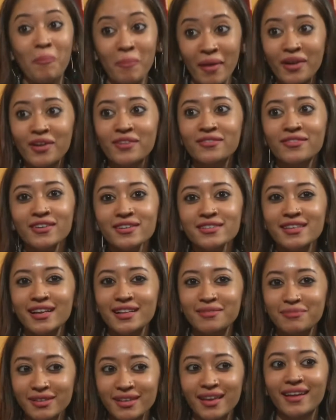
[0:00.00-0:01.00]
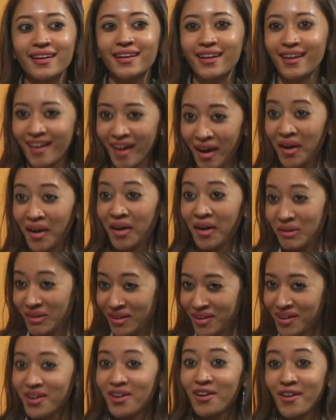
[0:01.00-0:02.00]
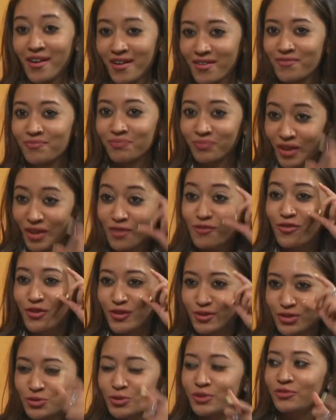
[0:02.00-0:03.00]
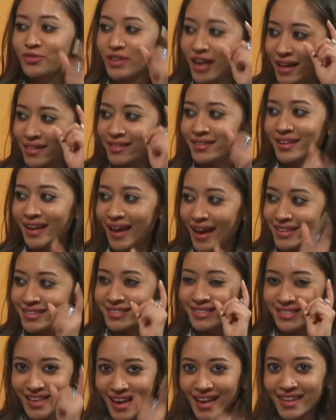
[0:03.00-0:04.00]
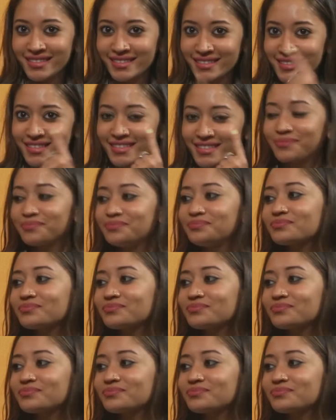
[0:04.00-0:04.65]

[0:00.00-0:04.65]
metaverse and it'll be like virtual reality headsets.